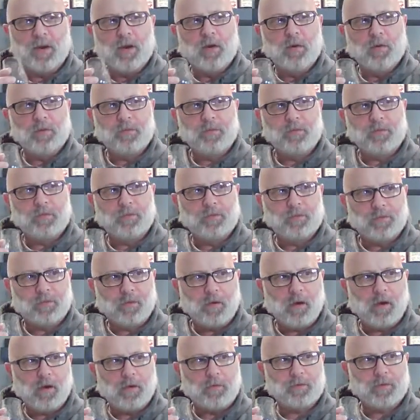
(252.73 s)
So again, the
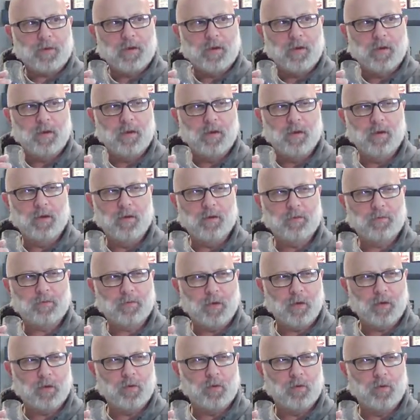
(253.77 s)
nose soft,
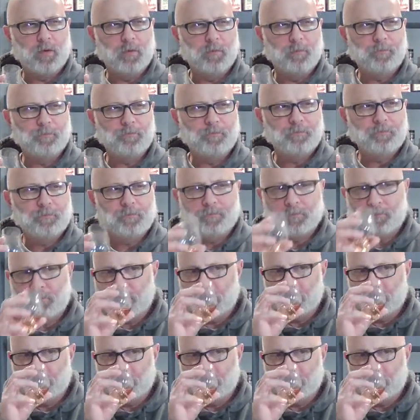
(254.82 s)
subtle,